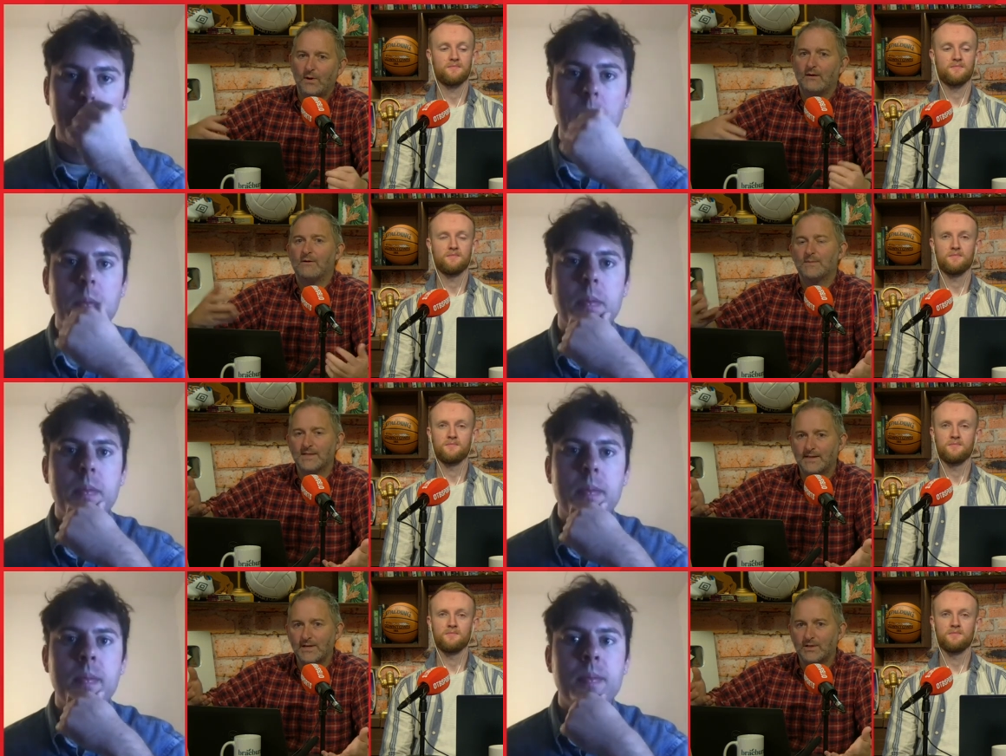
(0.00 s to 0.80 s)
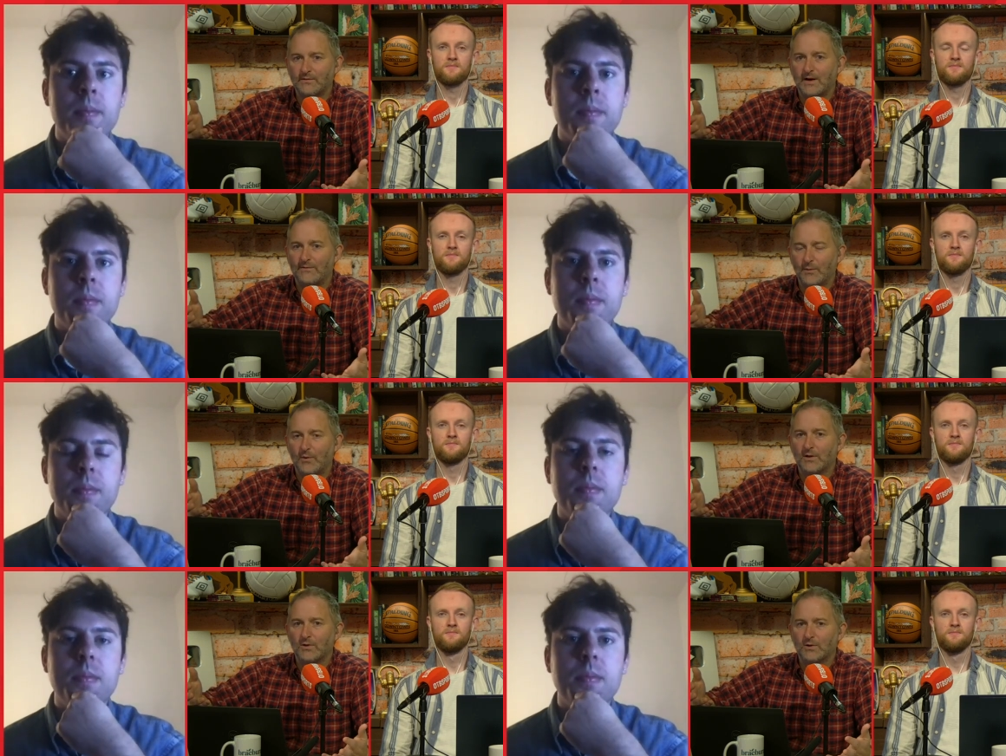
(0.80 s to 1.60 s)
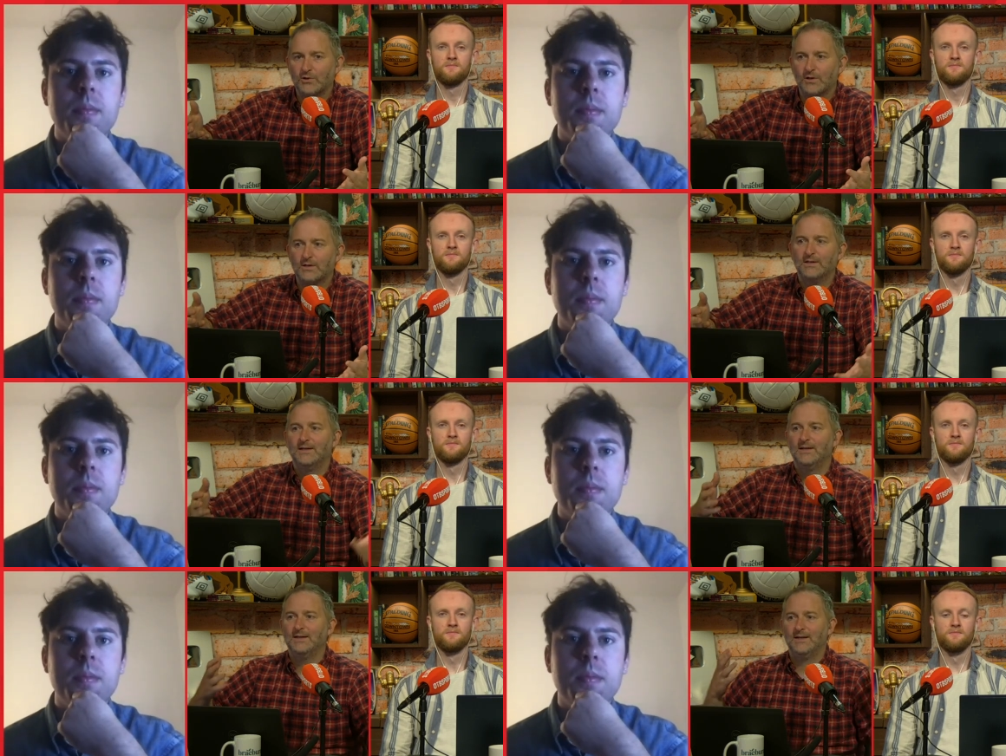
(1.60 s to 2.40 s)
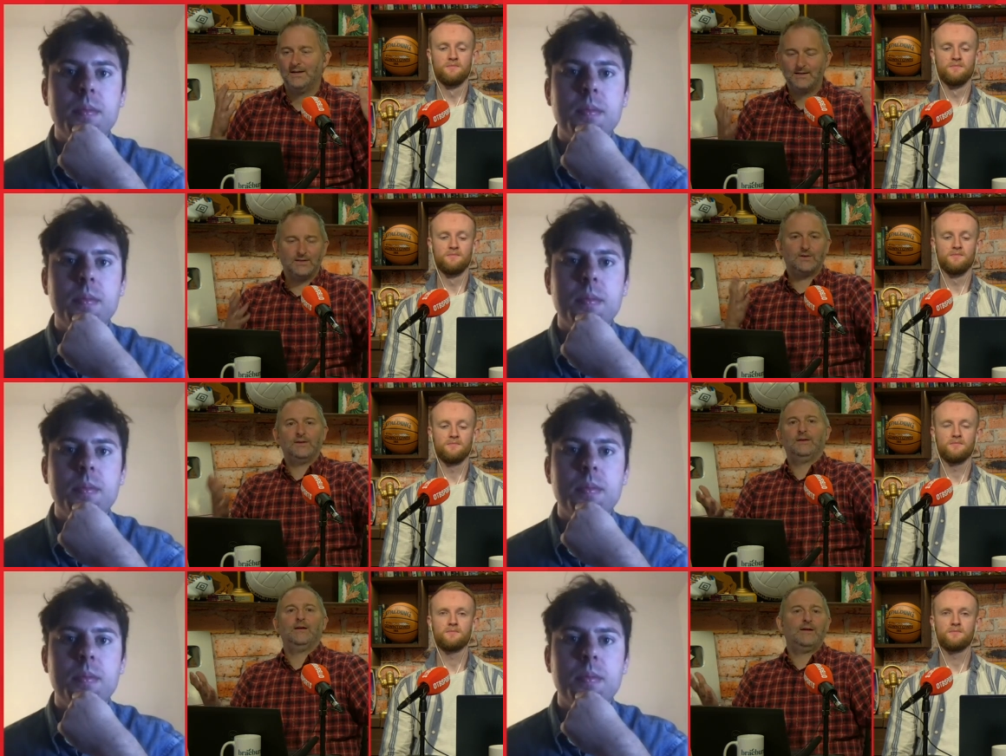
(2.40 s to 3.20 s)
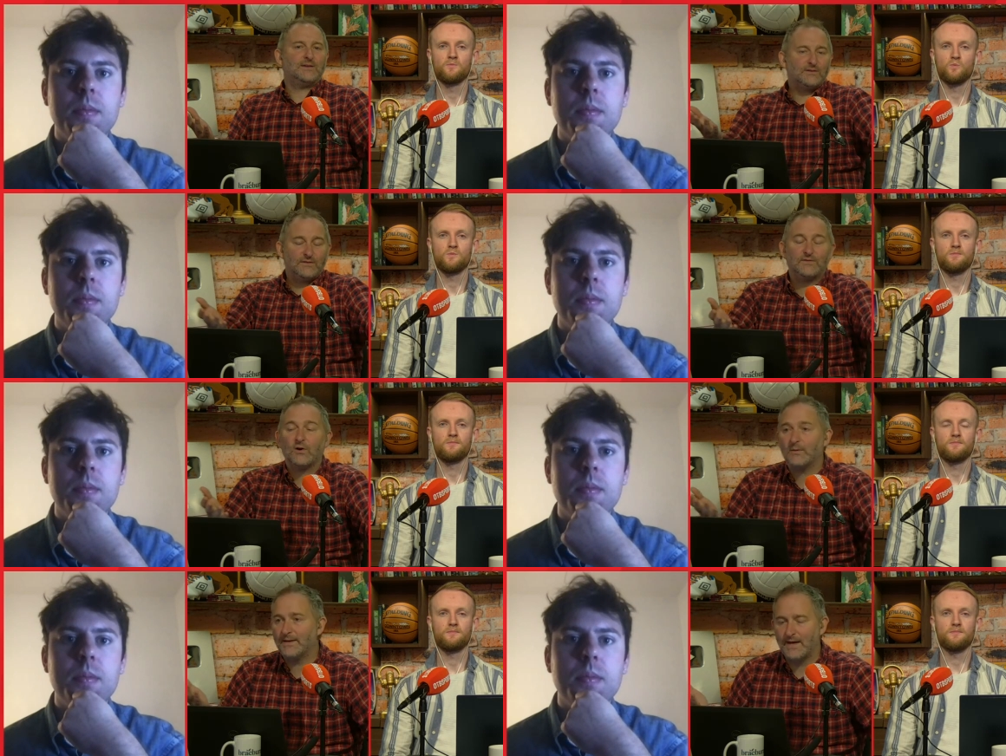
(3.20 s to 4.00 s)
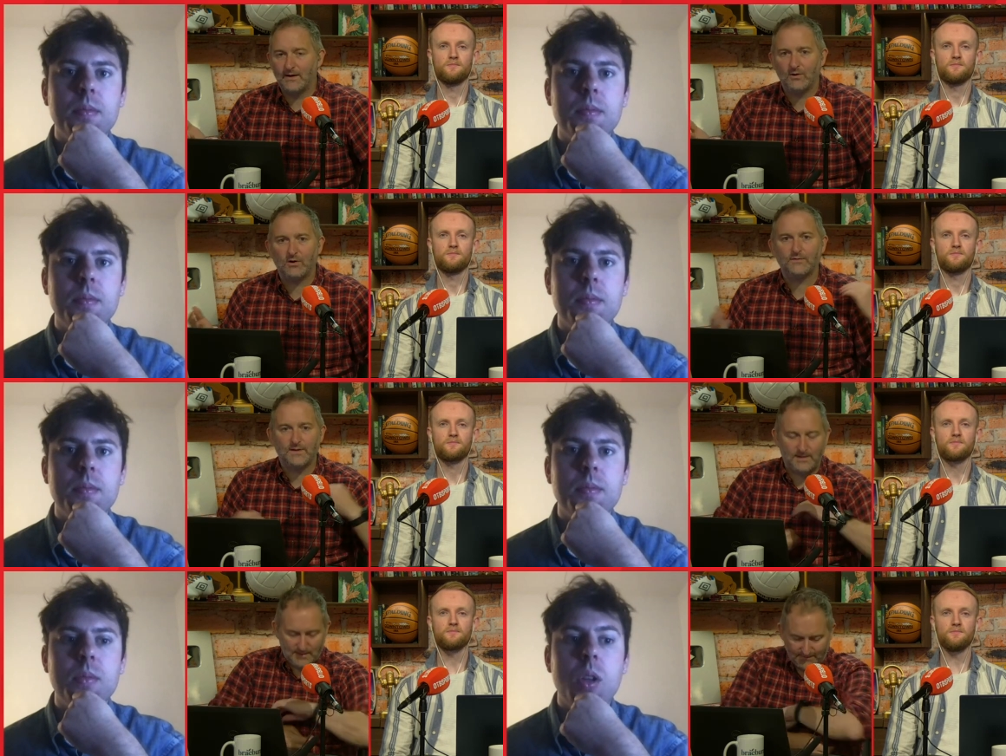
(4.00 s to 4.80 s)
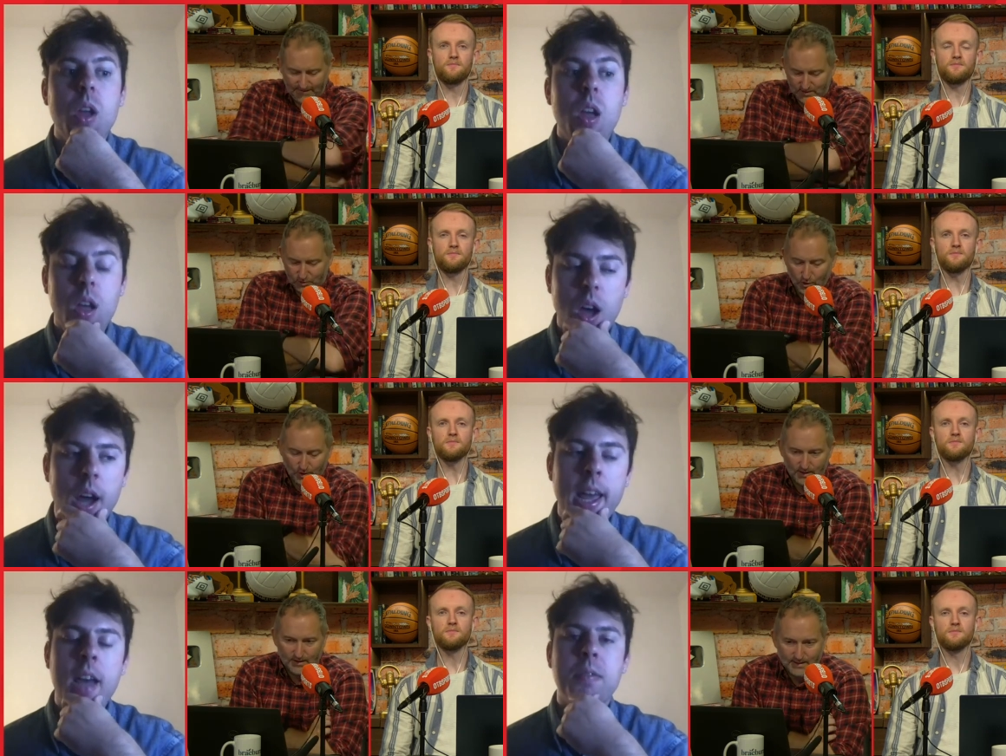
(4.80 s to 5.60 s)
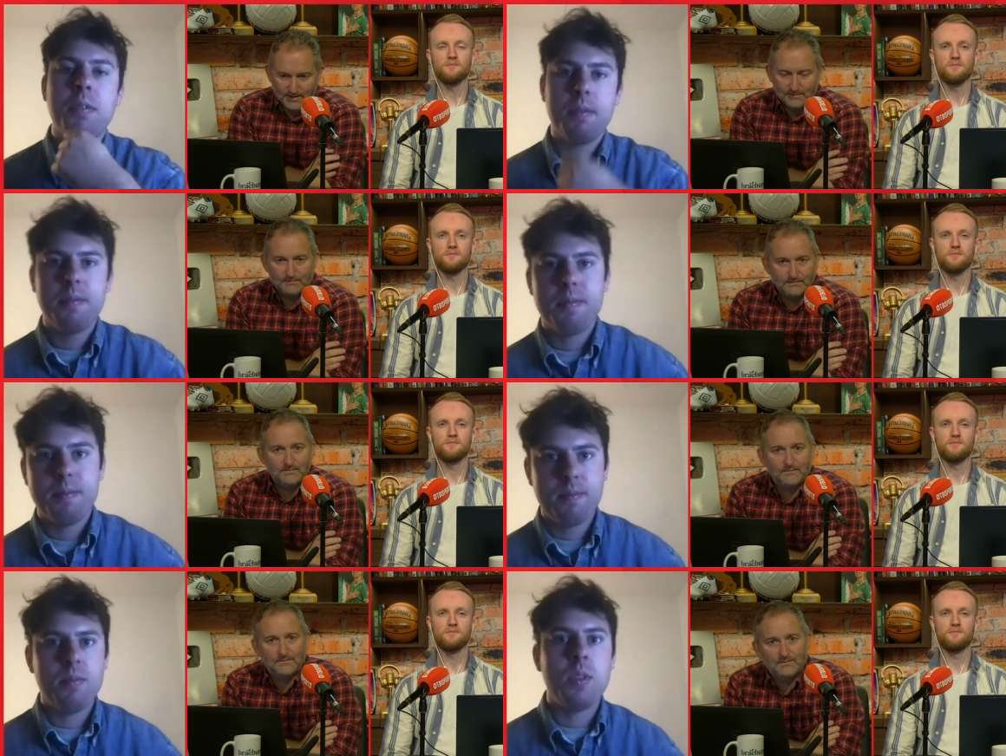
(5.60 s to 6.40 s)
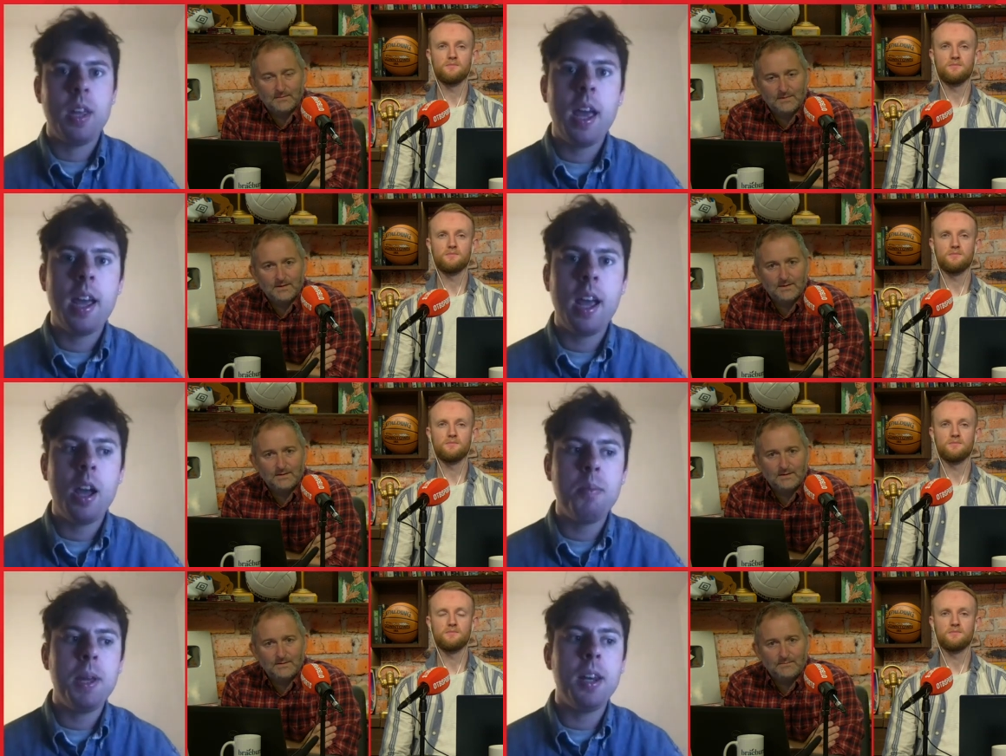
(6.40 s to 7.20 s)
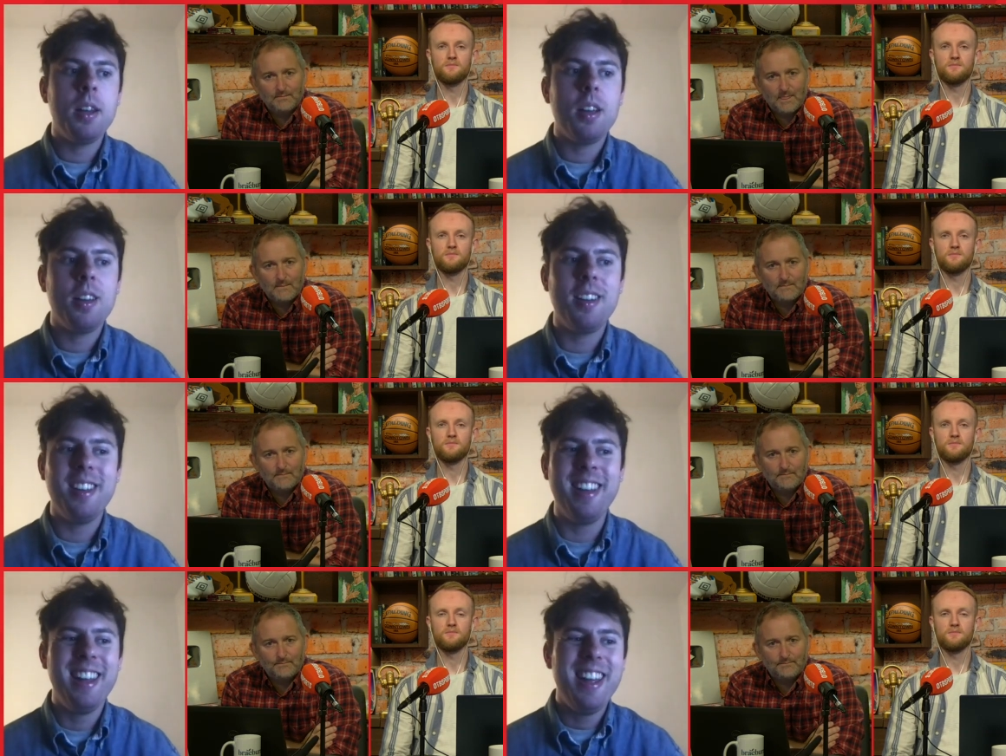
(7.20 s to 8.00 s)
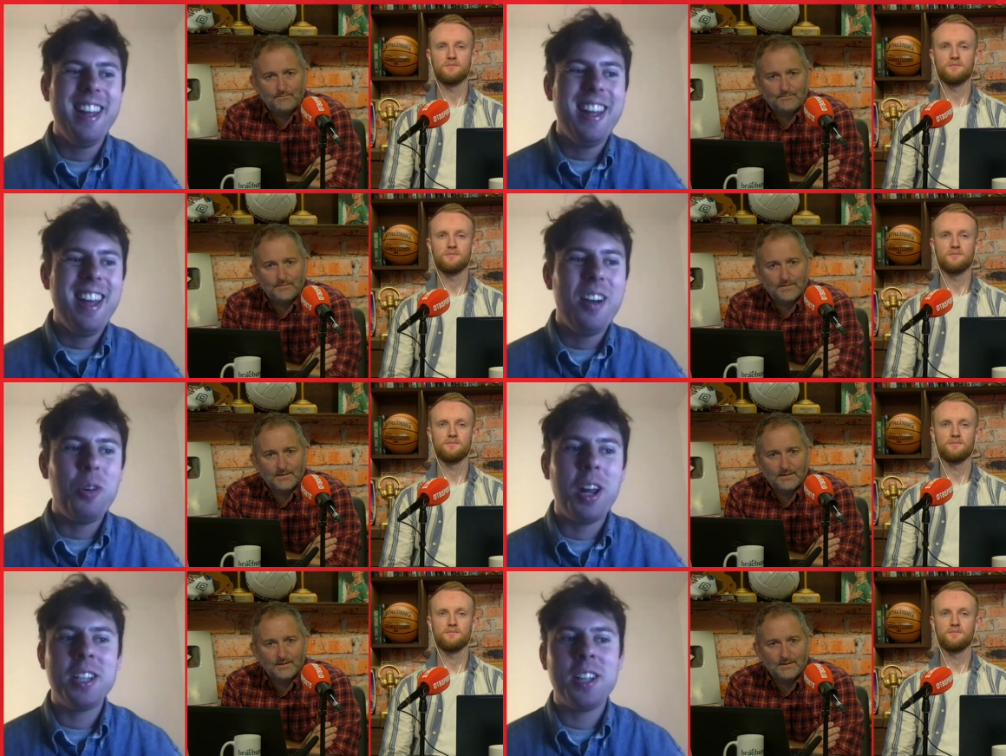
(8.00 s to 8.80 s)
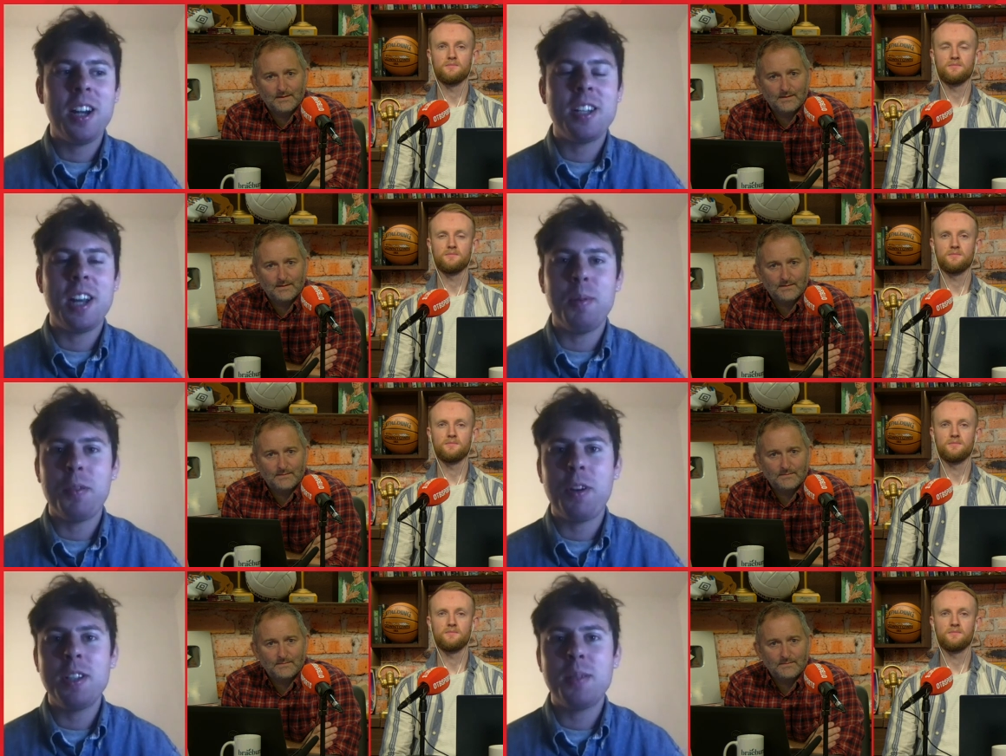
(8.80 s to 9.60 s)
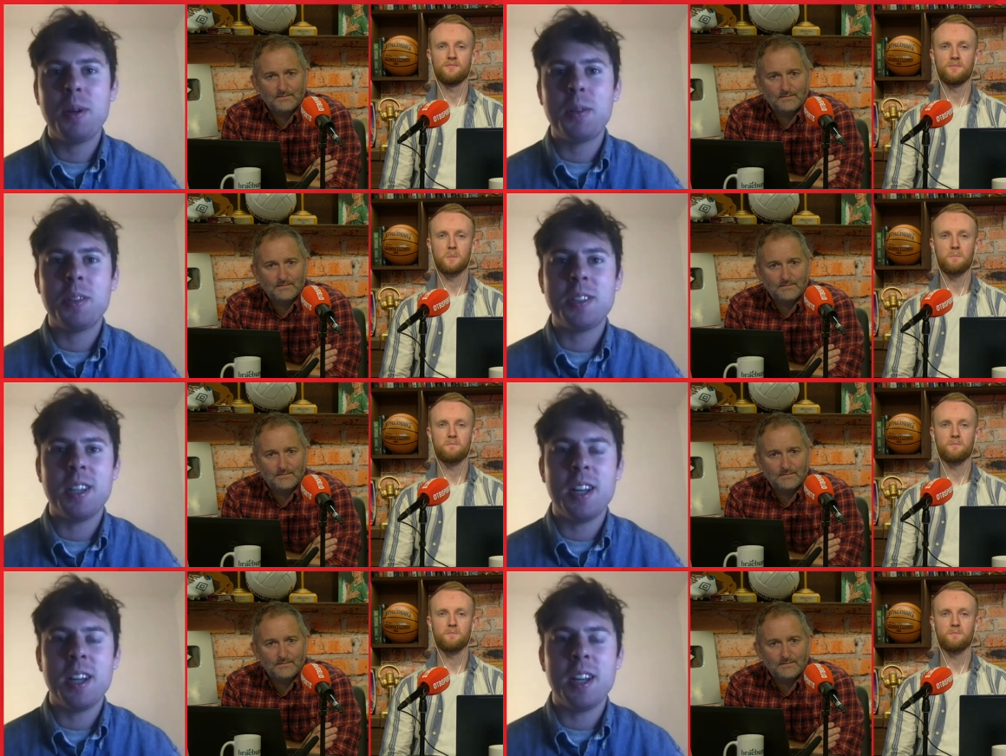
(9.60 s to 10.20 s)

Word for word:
Speaker 1: are a representation of our football culture. I don't know. I don't know if you've thought about that at all, if that, if it struck
Speaker 2: you. I that... have, yeah, I mean, when I started telling my friends about this